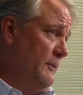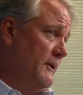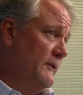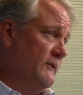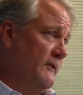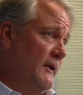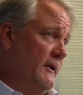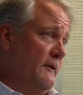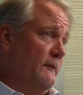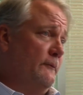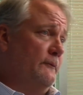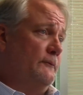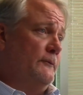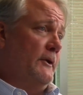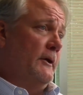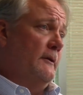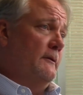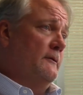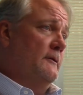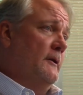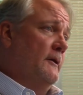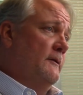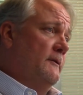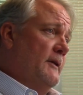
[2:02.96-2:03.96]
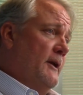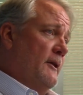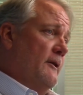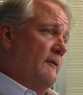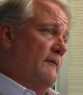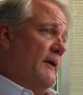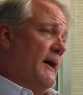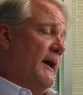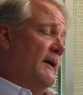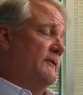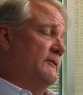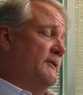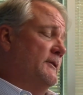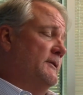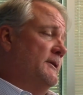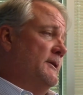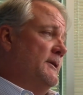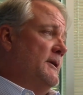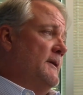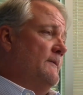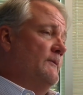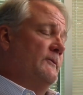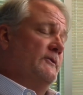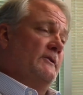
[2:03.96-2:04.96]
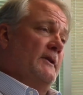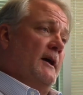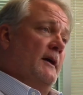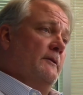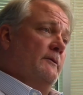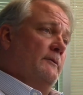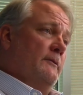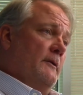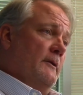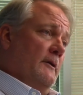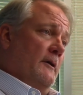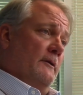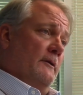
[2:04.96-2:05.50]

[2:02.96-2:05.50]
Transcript: NBC to televise it. It's not